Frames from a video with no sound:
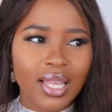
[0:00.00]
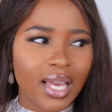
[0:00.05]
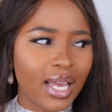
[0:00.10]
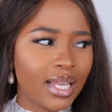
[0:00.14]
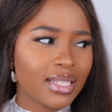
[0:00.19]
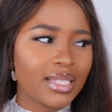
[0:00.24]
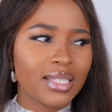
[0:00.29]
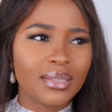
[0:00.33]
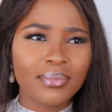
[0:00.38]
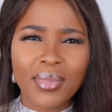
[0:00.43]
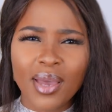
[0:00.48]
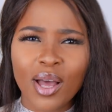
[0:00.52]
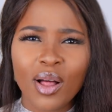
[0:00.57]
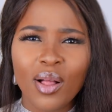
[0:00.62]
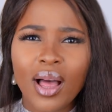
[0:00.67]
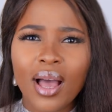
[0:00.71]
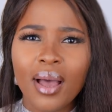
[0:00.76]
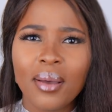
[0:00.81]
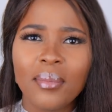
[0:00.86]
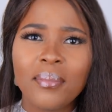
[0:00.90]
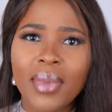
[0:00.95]
that
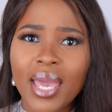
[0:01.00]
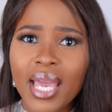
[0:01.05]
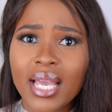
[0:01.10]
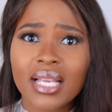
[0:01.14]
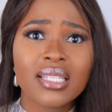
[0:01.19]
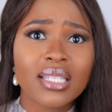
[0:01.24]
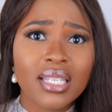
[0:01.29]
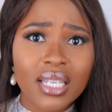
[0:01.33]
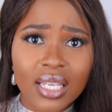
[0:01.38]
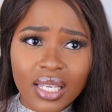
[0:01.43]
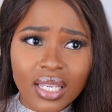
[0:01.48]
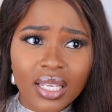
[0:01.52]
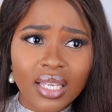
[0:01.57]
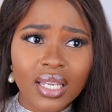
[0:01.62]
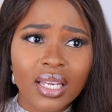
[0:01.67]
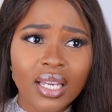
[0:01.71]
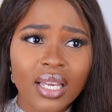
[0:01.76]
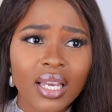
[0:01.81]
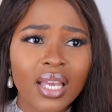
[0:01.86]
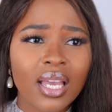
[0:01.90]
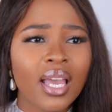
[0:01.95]
smell
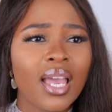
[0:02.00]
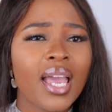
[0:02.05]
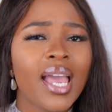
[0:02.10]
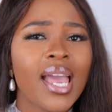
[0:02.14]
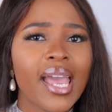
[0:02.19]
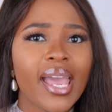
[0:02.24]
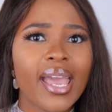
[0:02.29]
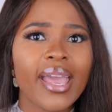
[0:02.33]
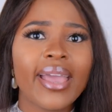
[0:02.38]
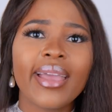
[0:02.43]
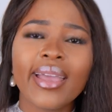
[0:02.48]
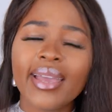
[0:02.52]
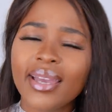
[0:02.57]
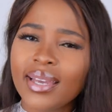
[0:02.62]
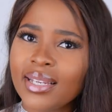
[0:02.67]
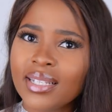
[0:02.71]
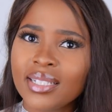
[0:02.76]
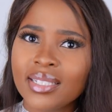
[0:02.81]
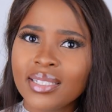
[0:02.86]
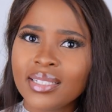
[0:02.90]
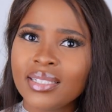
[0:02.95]
amazing
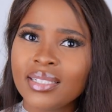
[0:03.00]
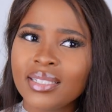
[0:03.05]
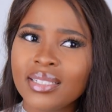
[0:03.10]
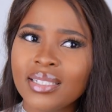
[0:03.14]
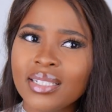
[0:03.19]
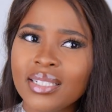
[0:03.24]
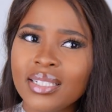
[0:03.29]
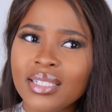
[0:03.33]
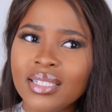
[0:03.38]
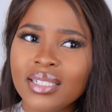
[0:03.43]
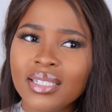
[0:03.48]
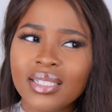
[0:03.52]
and